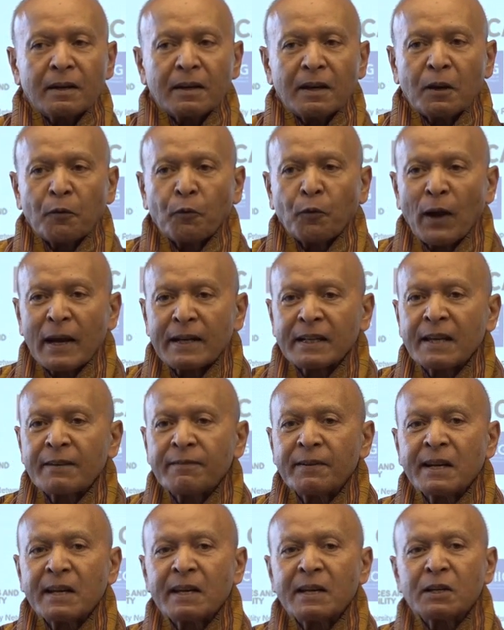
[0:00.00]
If we had
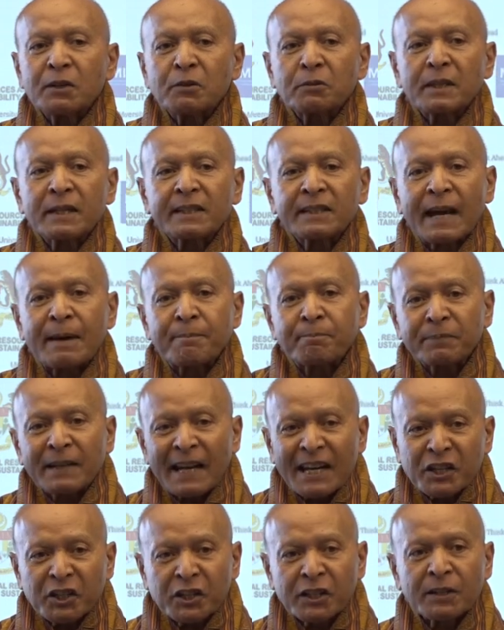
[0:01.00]
given in to the
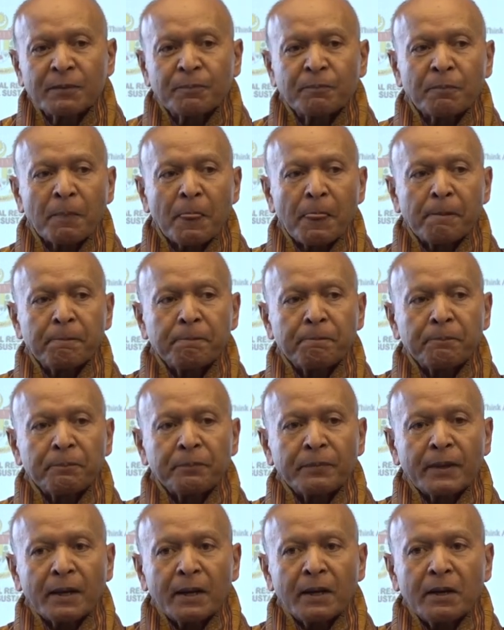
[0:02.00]
temptation
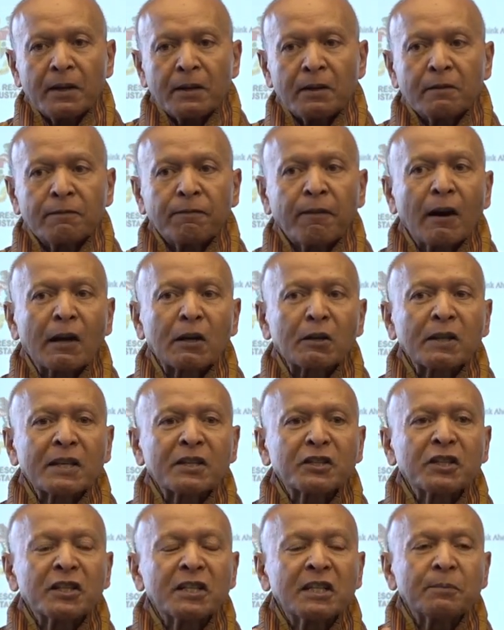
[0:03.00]
to follow the
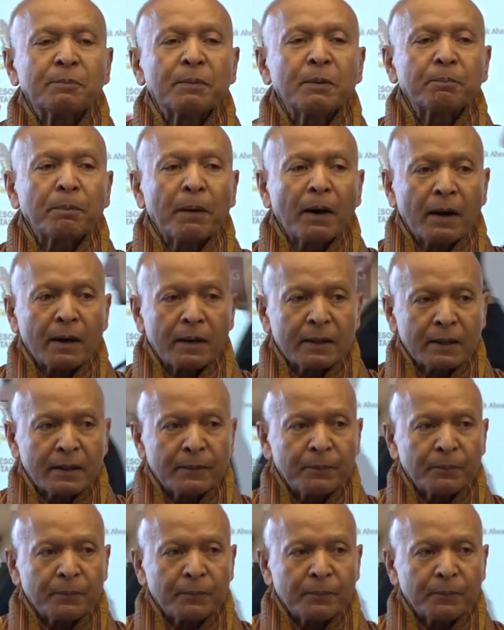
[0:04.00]
GDP path,